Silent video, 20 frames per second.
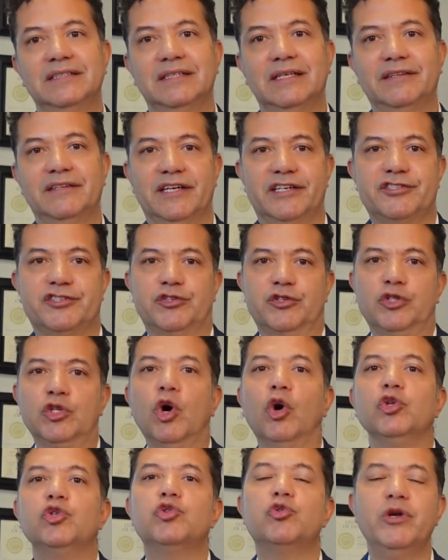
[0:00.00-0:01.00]
There's
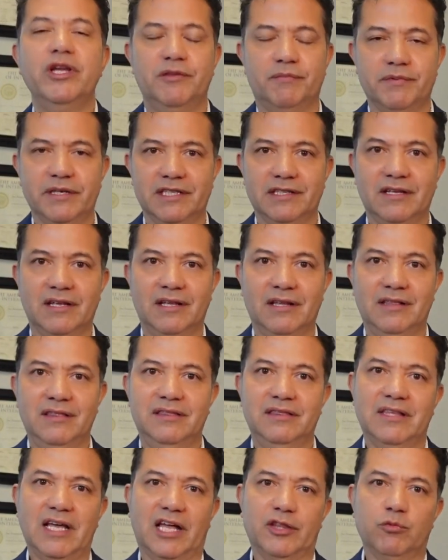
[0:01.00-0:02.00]
no treatment
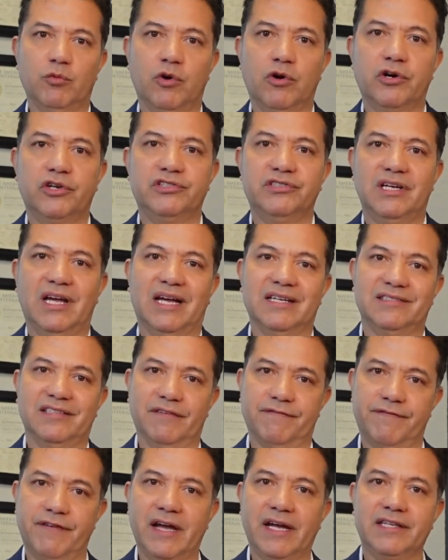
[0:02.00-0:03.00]
that works as
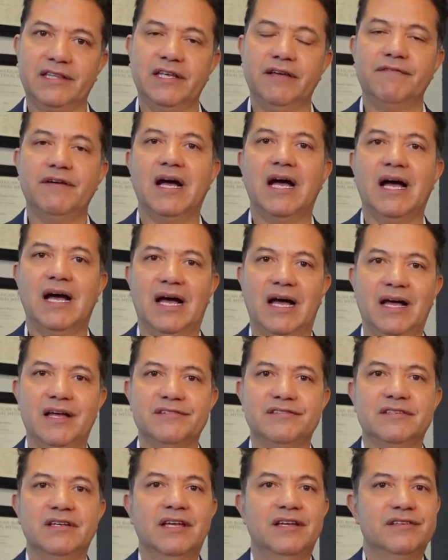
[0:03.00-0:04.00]
effective
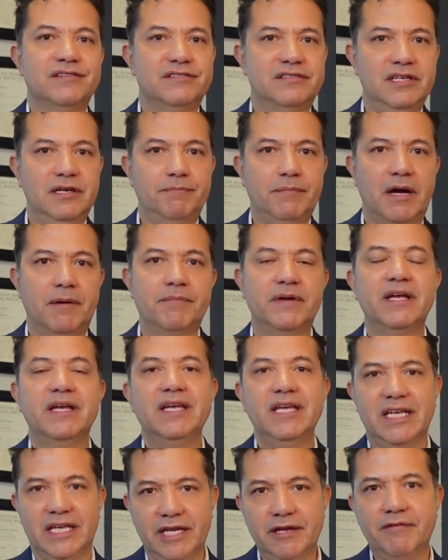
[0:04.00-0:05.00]
as C PAP,
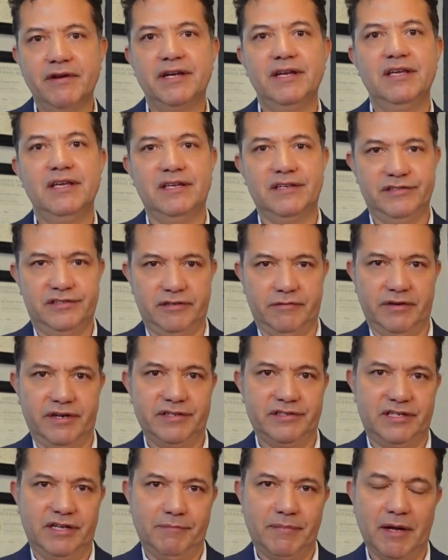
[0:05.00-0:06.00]
even in severe
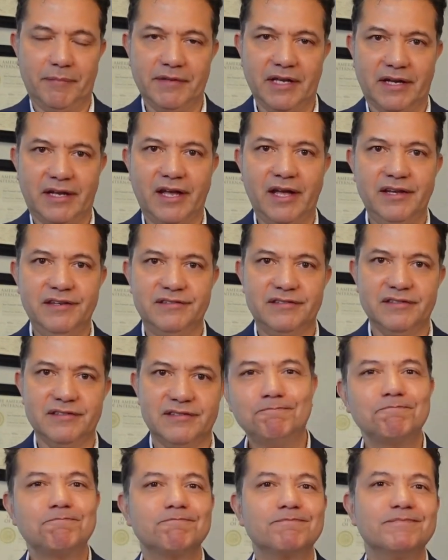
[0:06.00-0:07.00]
sleep apnea
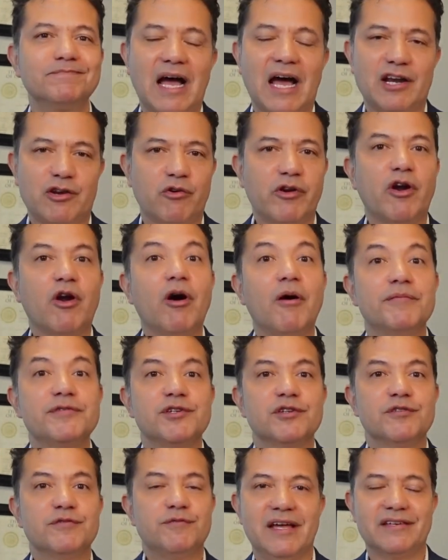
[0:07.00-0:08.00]
cases. Another
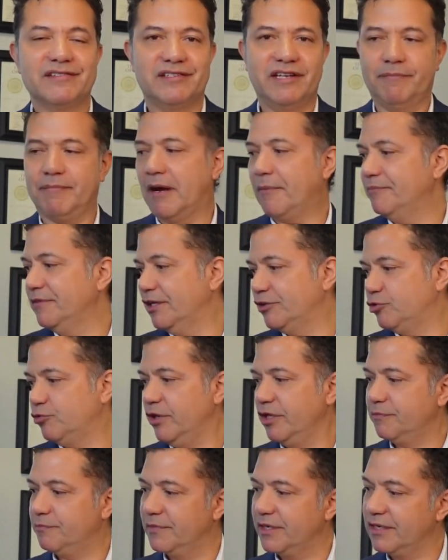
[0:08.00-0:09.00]
option for sleep apnea
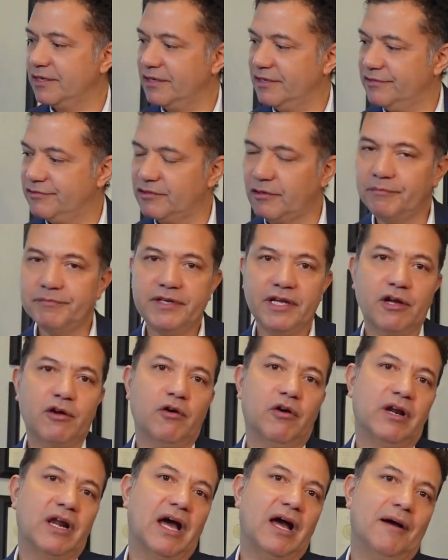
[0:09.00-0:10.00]
treatment is something
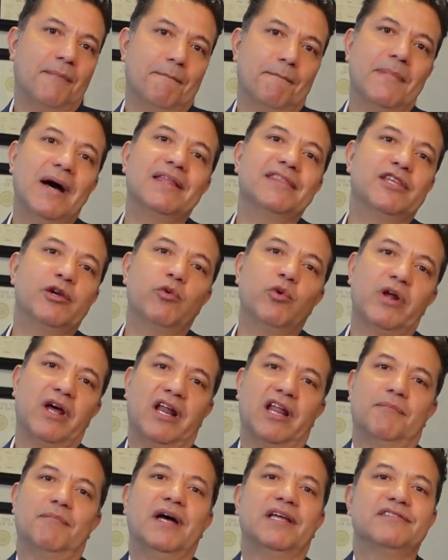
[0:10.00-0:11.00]
called a mandibular
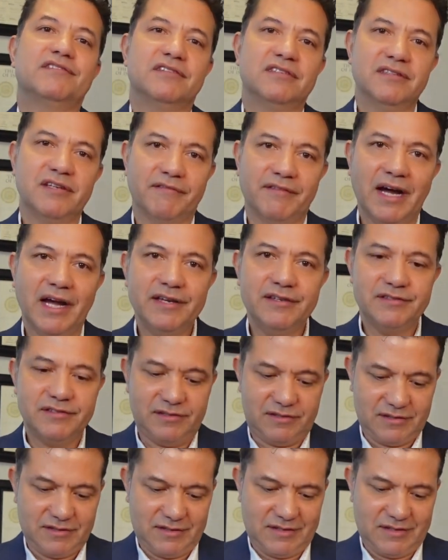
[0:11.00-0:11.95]
advancing device.